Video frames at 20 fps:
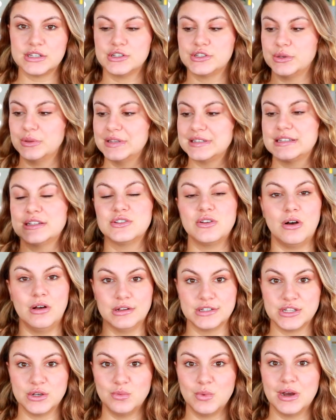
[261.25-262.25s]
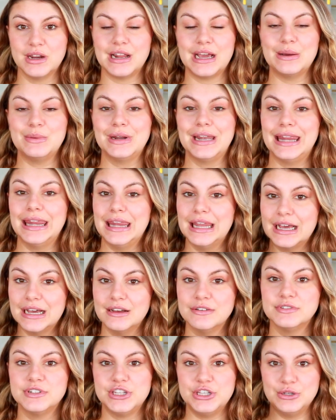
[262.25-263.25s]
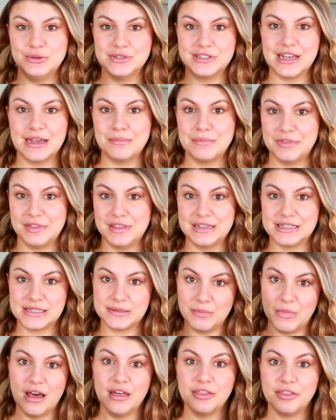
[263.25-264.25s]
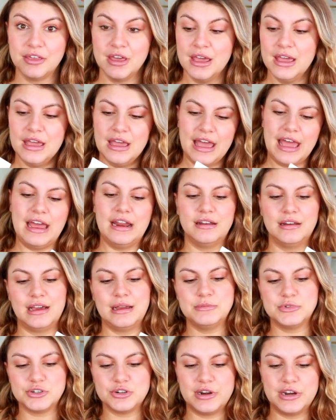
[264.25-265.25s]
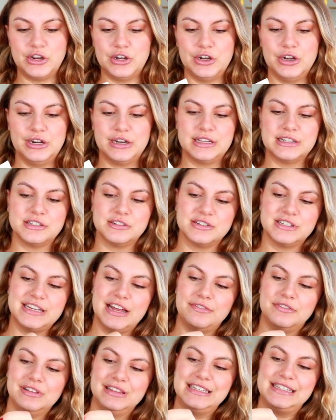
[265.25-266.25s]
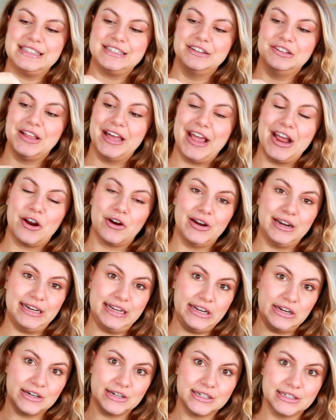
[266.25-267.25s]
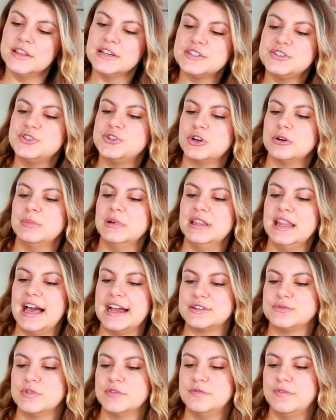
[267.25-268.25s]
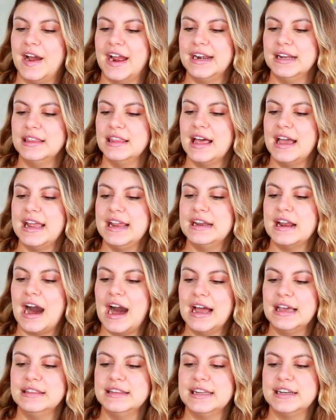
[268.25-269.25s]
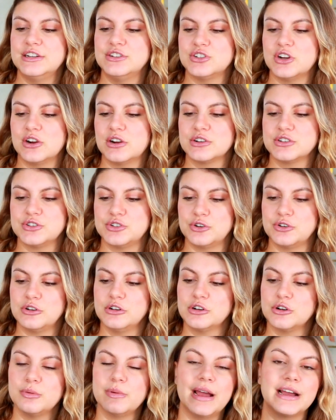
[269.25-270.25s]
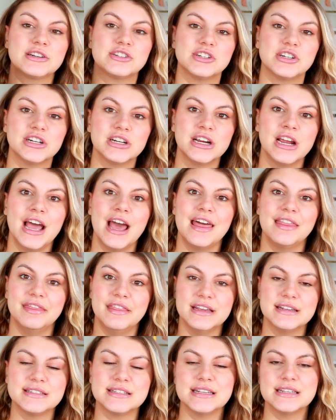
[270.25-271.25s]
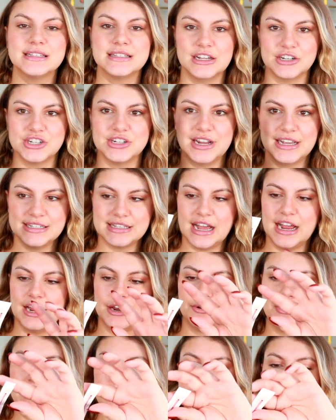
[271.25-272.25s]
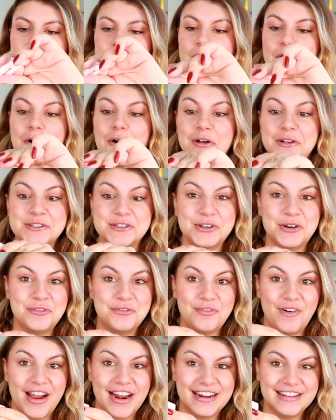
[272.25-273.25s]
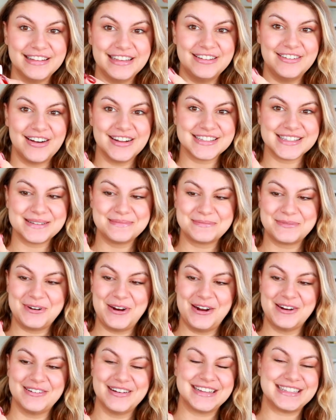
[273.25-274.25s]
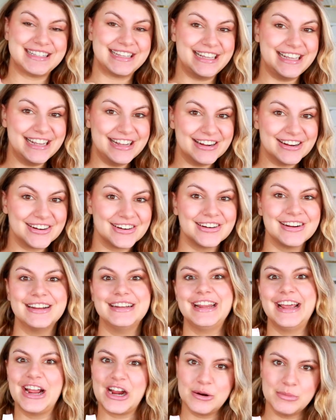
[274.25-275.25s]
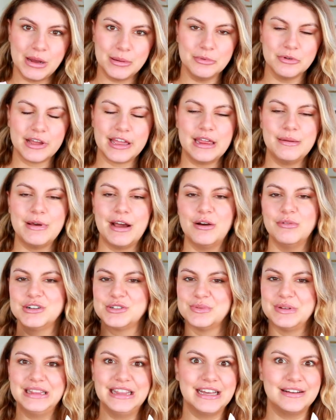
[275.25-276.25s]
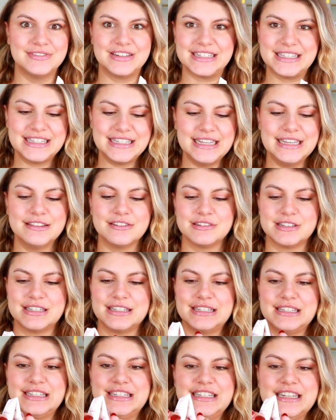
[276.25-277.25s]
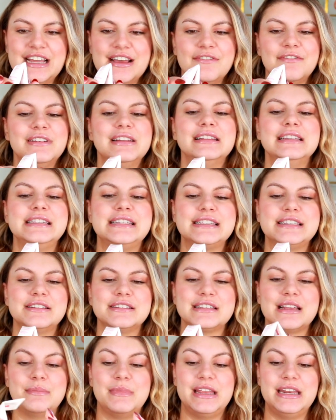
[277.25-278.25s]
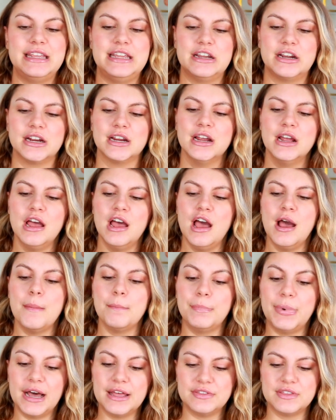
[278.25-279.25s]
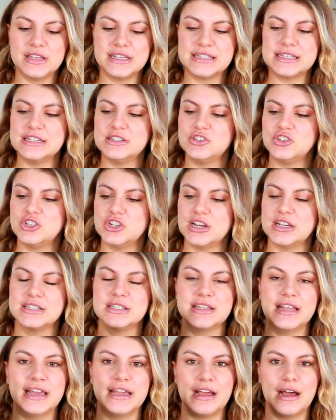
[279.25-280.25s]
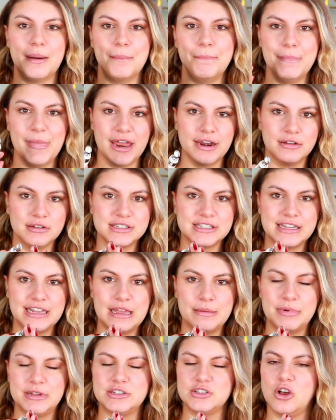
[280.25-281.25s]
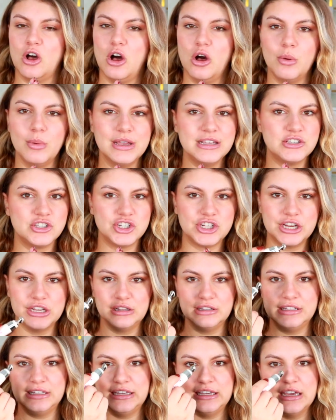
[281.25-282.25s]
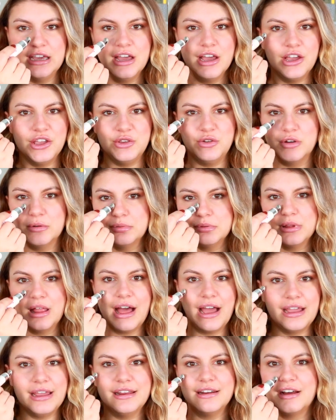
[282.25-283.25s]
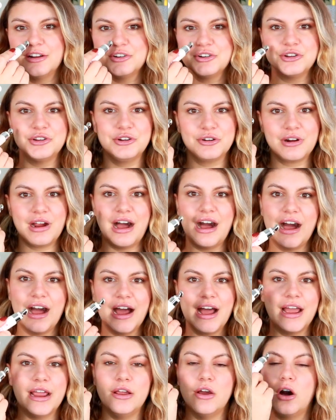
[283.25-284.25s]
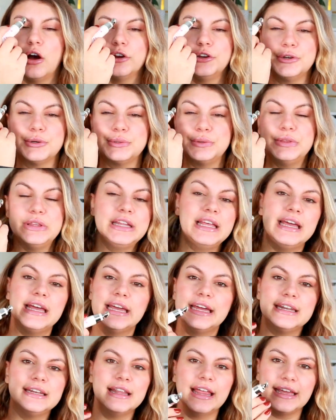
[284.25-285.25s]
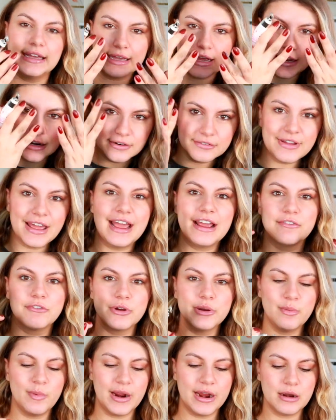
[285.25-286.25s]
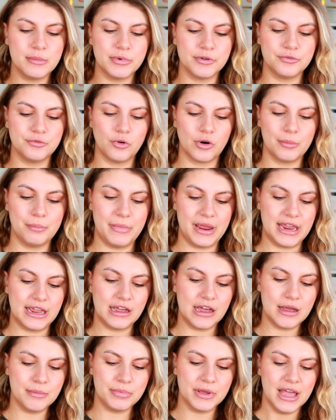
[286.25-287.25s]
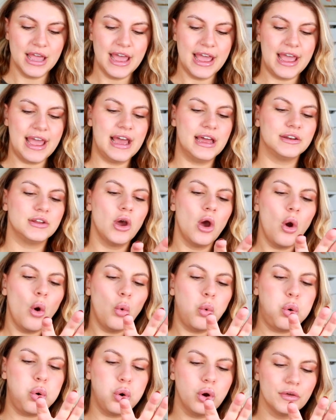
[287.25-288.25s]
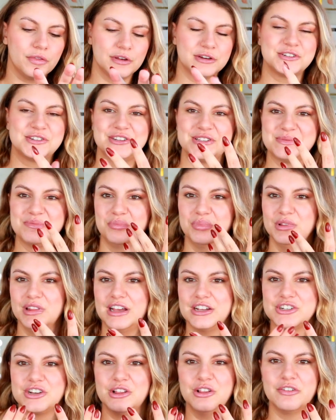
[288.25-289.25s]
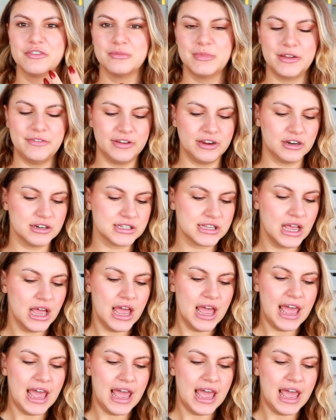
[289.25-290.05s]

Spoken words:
So this is also one I would love to use up this month. And I'm sure I could, because there's definitely still air in here. This Dermalect Revitalite Eyelid and Dark Circle Corrector. This is such a nice eye cream. We've also finally got some progress here. An air bubble came out, which we love to see. There's definitely still some in here. But this is just like a metal tip. It's always chilly. You apply it under your eye, on your lid, like kind of everywhere before makeup. And there's just blush all over my fingers.